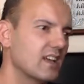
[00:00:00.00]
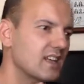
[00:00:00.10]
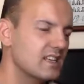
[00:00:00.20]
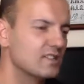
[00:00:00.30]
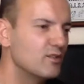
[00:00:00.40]

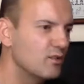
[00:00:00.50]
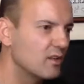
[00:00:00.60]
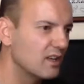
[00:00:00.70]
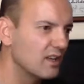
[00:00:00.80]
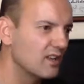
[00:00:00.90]
is
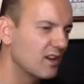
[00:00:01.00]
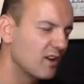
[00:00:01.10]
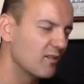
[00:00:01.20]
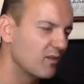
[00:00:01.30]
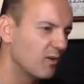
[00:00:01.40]
looking
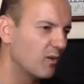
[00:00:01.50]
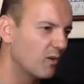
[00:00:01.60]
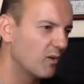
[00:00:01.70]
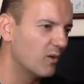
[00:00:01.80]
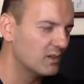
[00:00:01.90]

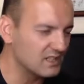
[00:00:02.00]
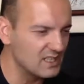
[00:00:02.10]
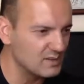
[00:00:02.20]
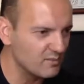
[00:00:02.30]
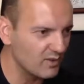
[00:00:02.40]
for
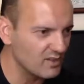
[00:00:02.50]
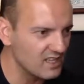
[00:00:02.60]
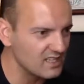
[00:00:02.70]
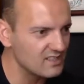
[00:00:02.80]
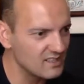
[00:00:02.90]
these
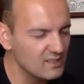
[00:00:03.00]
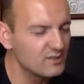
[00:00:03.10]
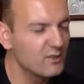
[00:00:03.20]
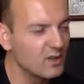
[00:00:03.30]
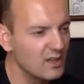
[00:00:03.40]
projects, is
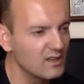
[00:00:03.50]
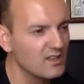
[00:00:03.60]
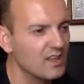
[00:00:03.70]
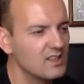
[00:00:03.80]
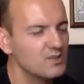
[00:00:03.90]
looking
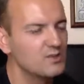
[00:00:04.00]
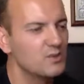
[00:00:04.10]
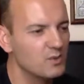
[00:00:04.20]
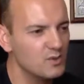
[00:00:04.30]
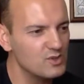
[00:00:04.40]

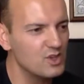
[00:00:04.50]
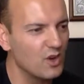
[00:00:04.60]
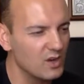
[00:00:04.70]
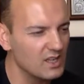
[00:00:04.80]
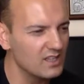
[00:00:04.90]
to
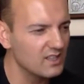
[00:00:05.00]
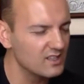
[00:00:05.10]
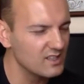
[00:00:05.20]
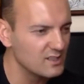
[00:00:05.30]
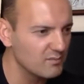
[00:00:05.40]
join
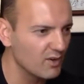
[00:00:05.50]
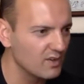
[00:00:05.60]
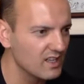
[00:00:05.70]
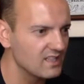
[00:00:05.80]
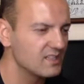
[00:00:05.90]
these
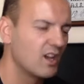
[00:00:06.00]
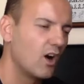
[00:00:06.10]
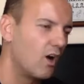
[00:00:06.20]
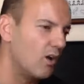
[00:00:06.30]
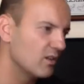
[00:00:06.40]
projects.
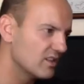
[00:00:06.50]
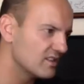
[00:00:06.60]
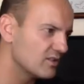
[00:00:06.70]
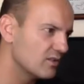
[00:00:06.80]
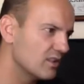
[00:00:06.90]
All the
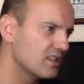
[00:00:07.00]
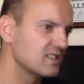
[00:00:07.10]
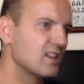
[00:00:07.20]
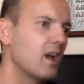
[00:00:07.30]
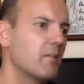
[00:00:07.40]

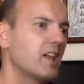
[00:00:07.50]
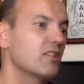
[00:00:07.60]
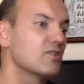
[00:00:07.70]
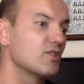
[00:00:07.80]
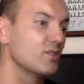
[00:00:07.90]
students, but
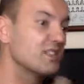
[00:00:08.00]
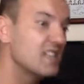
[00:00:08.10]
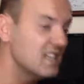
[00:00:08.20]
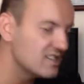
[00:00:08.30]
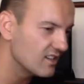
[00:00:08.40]
also
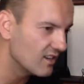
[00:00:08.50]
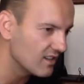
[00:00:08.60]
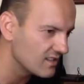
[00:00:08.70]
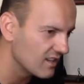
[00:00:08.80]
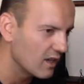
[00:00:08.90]

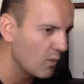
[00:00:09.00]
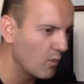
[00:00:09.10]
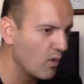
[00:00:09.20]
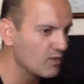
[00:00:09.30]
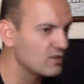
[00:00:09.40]
teachers,
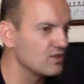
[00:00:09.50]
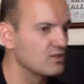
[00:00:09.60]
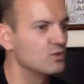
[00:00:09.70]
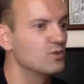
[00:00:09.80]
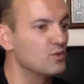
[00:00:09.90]
want
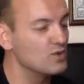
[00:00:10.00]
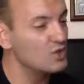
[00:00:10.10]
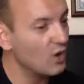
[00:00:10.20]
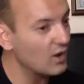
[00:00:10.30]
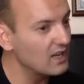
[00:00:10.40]
to
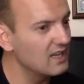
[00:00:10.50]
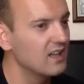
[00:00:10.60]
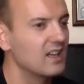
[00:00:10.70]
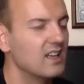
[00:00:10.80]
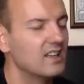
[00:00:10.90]
join
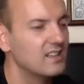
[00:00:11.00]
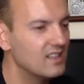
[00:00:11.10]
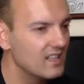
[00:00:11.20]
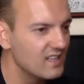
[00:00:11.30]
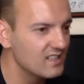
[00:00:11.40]

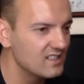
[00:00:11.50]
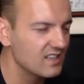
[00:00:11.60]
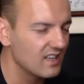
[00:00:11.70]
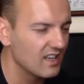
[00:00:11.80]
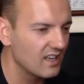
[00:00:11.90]
this
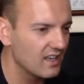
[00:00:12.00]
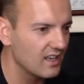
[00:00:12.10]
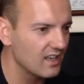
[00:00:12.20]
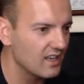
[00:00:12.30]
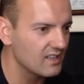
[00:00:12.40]

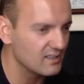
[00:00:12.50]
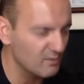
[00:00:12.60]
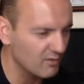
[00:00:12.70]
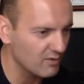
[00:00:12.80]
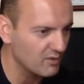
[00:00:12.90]

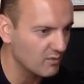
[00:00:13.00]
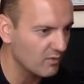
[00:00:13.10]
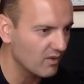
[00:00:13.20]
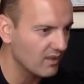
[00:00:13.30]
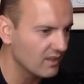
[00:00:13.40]
STEMforYouth
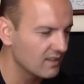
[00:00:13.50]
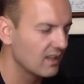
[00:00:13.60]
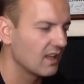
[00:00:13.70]
project.